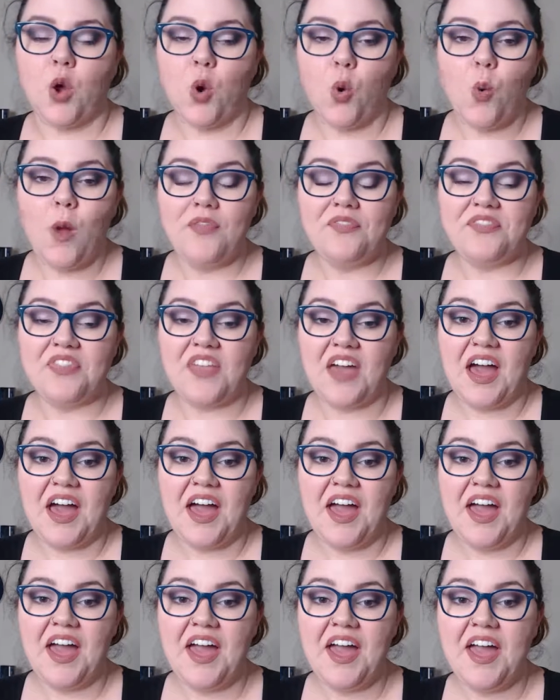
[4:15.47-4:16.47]
What the
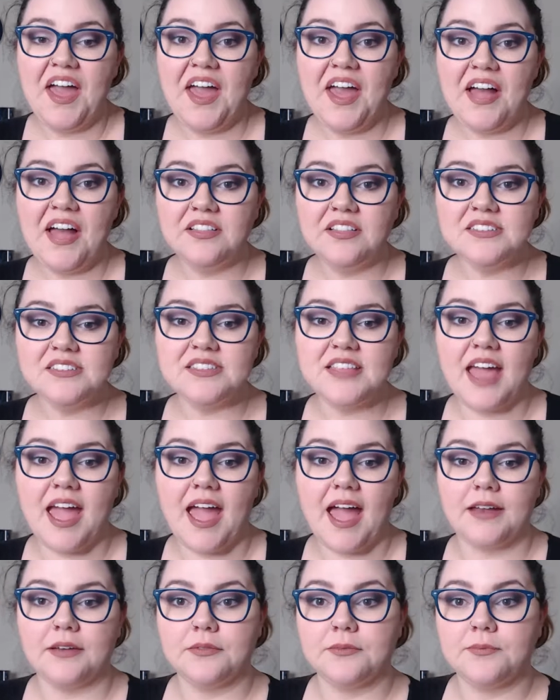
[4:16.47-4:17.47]
hell is
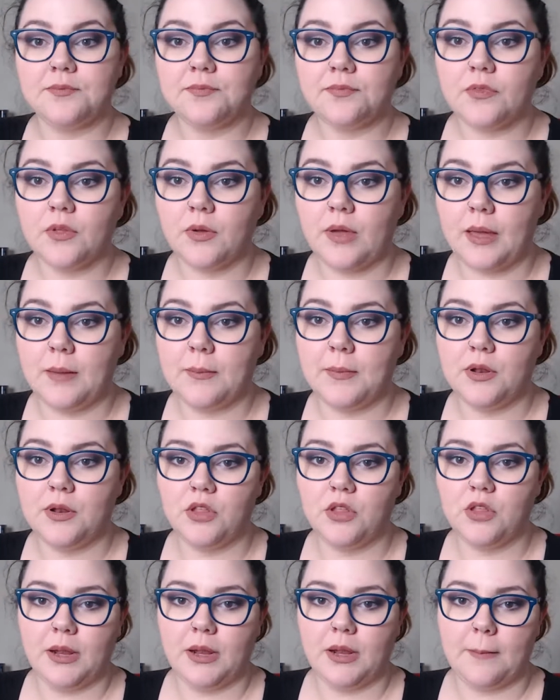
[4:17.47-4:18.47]
that? Okay, I'm going to
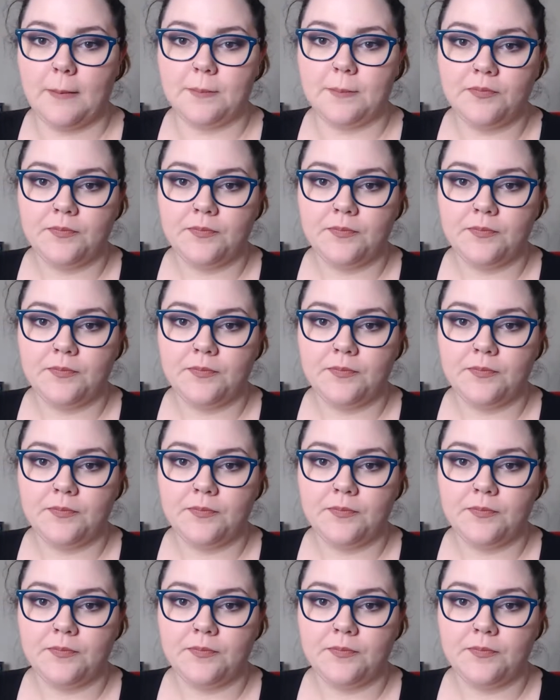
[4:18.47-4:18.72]
look it up.